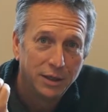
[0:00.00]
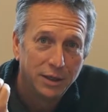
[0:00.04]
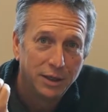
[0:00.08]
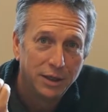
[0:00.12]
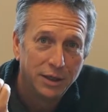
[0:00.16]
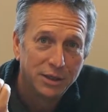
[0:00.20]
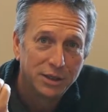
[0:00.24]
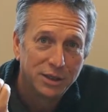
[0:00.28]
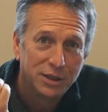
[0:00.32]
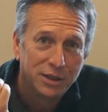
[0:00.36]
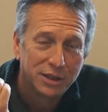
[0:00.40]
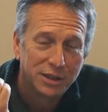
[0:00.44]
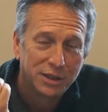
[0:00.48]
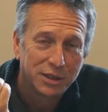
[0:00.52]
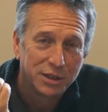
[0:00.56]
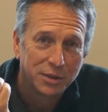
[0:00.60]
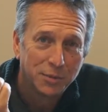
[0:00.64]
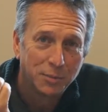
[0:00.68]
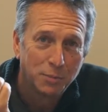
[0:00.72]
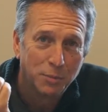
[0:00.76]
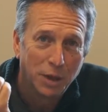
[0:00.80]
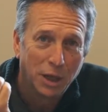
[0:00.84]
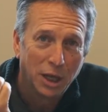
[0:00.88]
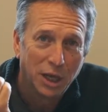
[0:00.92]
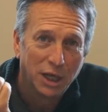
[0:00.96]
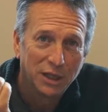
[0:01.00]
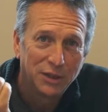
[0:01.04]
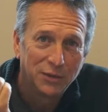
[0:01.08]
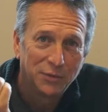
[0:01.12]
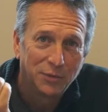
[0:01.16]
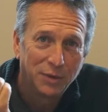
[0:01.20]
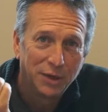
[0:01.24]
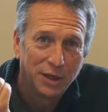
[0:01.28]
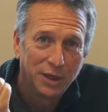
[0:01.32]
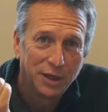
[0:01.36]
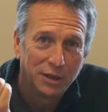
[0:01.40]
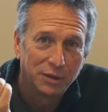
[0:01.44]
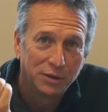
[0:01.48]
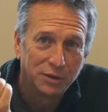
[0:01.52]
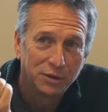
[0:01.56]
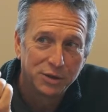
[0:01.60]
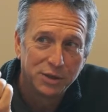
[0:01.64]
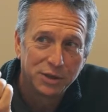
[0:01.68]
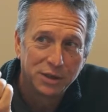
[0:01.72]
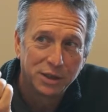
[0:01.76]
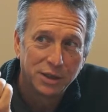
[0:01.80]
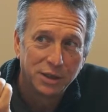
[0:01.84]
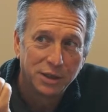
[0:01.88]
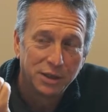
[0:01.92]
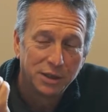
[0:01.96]
is
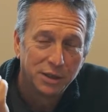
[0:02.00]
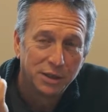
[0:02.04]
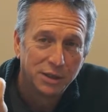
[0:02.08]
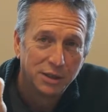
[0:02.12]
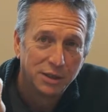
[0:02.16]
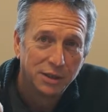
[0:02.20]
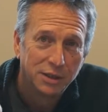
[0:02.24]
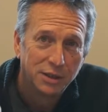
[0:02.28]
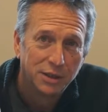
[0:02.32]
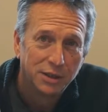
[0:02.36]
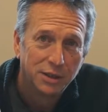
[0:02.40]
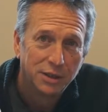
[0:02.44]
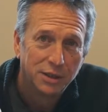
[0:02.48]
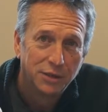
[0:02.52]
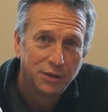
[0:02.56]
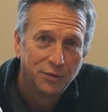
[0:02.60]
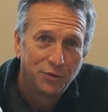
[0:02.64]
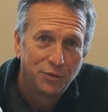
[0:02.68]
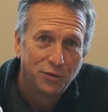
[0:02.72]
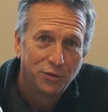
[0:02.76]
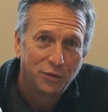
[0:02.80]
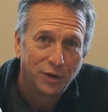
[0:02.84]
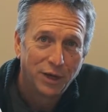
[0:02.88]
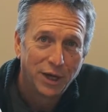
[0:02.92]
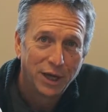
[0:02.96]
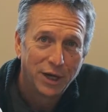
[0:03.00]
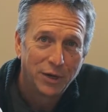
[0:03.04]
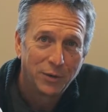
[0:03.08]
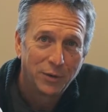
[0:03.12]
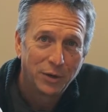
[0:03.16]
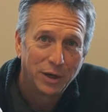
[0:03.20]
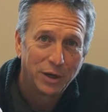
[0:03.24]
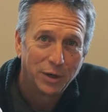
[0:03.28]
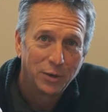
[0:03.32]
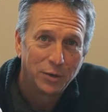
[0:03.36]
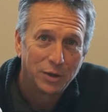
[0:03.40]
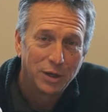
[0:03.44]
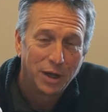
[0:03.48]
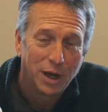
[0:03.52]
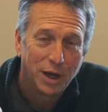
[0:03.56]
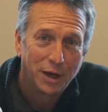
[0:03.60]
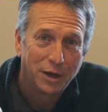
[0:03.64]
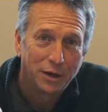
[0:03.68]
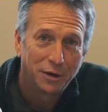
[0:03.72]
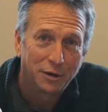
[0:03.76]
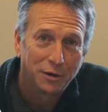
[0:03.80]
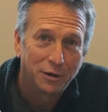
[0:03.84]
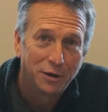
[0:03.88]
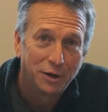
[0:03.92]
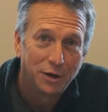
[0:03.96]
Milledgeville's Flannery
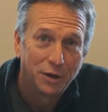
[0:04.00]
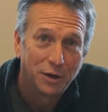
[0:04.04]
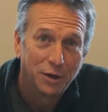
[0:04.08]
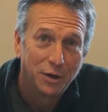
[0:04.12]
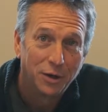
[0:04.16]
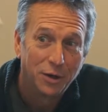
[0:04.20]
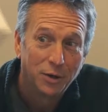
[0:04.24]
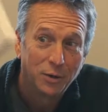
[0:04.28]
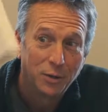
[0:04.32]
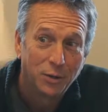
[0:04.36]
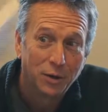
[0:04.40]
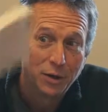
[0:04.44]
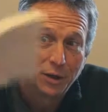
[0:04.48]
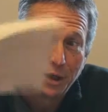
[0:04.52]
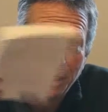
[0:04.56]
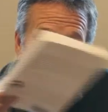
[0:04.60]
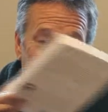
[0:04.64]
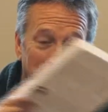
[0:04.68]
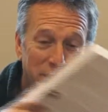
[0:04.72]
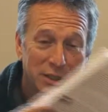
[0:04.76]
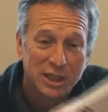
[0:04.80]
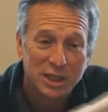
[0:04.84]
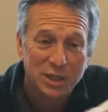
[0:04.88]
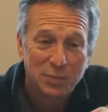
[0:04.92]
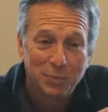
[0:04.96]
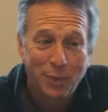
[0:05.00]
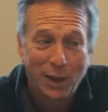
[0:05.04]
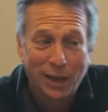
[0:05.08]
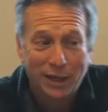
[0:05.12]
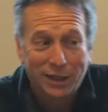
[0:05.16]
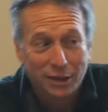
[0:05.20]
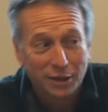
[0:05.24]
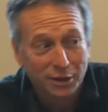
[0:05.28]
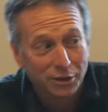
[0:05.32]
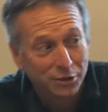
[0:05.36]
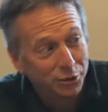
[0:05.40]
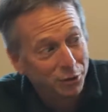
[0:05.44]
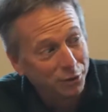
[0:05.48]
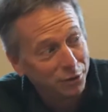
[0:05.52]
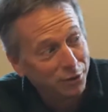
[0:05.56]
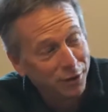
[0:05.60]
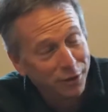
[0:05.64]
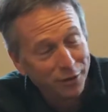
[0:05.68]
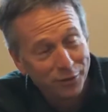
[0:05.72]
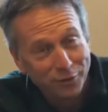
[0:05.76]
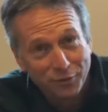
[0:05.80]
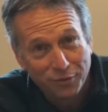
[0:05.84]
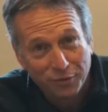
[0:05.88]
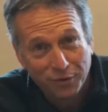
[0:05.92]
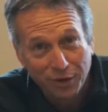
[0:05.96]
O'Connor, the bespectacled
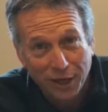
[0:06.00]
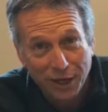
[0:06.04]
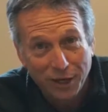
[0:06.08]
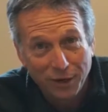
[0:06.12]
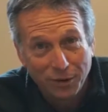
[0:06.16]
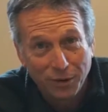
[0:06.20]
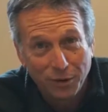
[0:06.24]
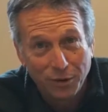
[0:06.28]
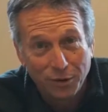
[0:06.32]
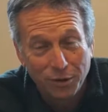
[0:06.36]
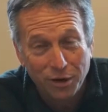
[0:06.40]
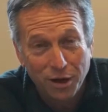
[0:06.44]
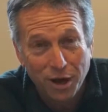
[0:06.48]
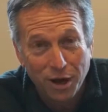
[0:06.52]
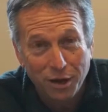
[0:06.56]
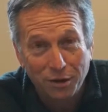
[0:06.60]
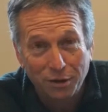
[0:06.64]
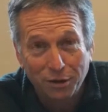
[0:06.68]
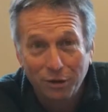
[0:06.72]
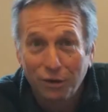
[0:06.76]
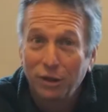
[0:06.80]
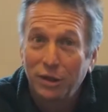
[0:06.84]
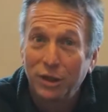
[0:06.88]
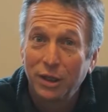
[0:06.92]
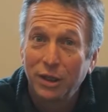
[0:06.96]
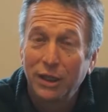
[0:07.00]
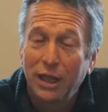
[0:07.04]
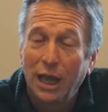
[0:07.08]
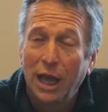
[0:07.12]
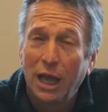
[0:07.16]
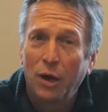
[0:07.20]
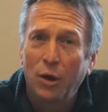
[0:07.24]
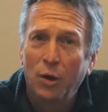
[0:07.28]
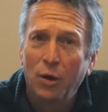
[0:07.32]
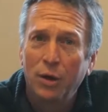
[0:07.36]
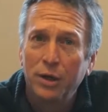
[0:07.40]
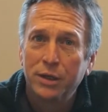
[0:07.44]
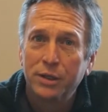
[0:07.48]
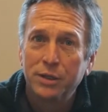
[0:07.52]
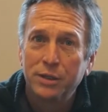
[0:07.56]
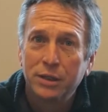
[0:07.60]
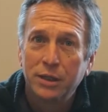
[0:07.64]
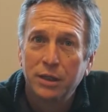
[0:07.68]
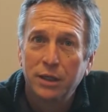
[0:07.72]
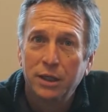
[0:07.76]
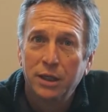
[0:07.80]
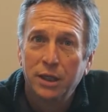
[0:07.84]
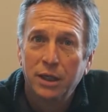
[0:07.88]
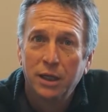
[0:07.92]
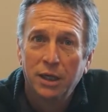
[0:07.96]
Flannery O'Connor looking down on us.
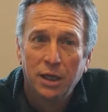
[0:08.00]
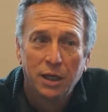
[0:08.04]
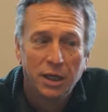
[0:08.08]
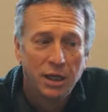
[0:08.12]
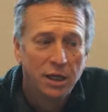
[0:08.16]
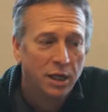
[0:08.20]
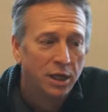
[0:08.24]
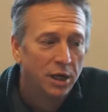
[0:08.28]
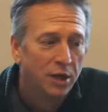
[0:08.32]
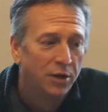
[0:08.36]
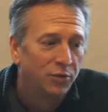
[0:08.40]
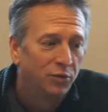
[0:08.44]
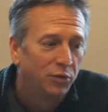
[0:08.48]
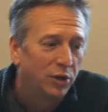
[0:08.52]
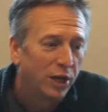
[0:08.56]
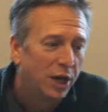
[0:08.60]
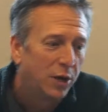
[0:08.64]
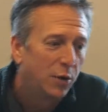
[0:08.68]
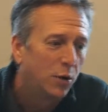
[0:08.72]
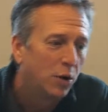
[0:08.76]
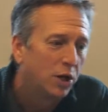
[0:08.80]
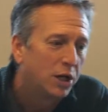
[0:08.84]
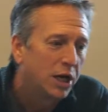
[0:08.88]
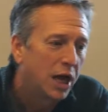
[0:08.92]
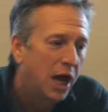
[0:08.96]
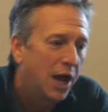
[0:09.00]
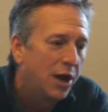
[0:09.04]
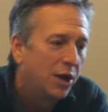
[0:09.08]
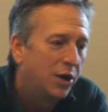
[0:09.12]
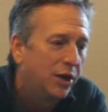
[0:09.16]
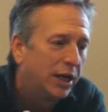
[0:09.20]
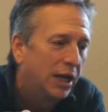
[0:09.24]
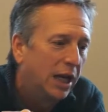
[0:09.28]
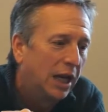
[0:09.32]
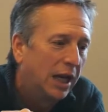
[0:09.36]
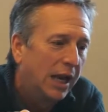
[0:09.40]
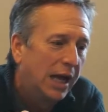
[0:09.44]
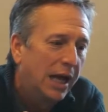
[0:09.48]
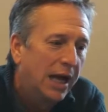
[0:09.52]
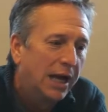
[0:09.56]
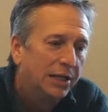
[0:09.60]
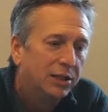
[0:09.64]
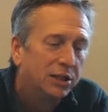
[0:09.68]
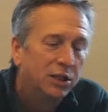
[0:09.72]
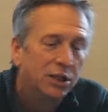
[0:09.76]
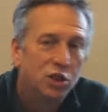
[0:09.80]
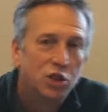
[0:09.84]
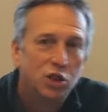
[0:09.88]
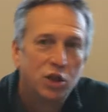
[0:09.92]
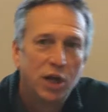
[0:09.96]
Flannery O'Connor did a
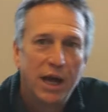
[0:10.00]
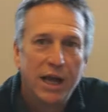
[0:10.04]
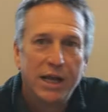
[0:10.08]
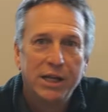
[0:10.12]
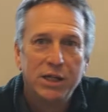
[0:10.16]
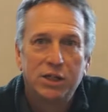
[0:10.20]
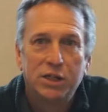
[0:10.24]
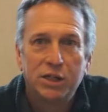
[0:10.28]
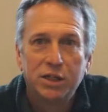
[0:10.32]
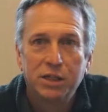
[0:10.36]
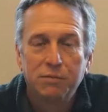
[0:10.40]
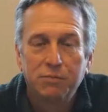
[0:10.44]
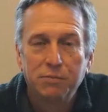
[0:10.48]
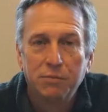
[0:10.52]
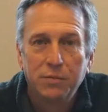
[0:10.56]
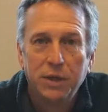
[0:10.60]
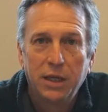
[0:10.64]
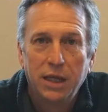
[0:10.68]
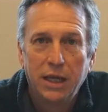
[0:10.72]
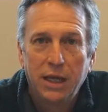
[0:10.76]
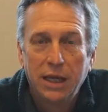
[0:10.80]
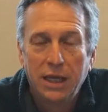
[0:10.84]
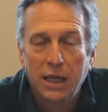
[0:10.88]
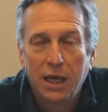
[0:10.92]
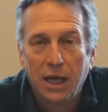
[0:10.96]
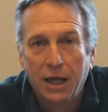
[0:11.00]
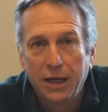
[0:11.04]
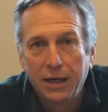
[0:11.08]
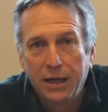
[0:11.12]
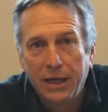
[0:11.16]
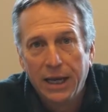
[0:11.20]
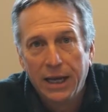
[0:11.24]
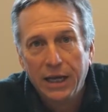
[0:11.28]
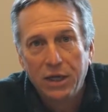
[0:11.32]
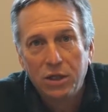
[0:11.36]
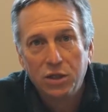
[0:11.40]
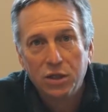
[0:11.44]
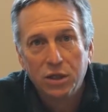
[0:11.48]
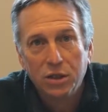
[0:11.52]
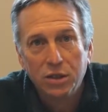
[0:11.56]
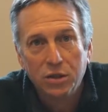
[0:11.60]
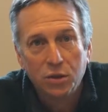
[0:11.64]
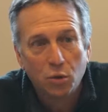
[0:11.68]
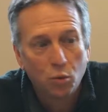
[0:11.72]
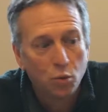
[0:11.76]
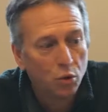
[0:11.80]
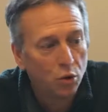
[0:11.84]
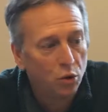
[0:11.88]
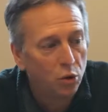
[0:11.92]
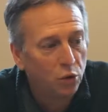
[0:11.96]
lot to change the nation,
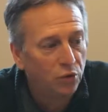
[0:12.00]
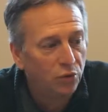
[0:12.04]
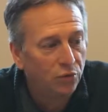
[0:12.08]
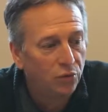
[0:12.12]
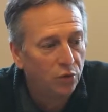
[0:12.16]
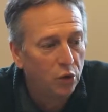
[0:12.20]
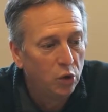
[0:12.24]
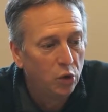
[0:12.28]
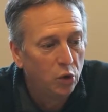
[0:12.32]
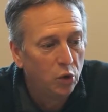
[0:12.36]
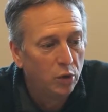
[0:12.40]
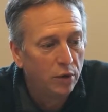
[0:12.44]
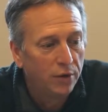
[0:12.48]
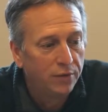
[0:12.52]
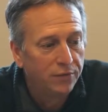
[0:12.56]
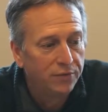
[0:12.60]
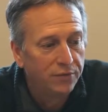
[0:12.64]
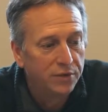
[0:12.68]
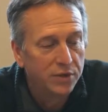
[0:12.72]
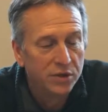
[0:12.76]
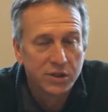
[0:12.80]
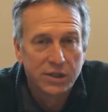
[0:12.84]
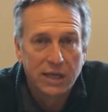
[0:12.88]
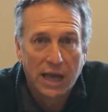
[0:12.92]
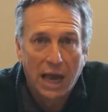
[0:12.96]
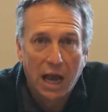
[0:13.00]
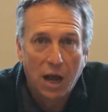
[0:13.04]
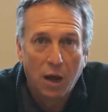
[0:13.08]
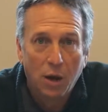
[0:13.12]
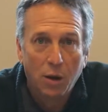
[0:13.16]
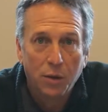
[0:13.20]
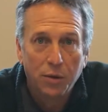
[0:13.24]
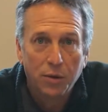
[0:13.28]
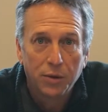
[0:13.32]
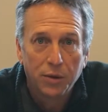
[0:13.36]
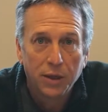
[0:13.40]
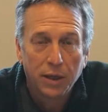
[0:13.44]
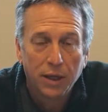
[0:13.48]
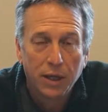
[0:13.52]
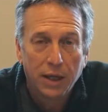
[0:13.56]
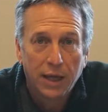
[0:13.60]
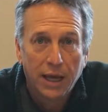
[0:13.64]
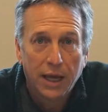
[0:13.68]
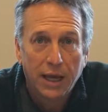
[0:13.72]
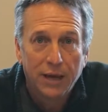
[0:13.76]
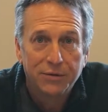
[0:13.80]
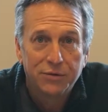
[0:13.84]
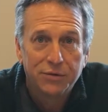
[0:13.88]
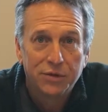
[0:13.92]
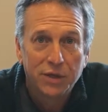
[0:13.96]
the world's view of the South
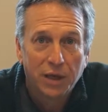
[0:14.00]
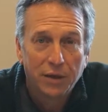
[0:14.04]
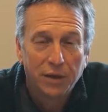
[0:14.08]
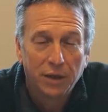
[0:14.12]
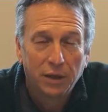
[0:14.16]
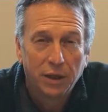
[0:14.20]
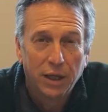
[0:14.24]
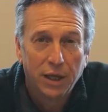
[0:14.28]
and of Southern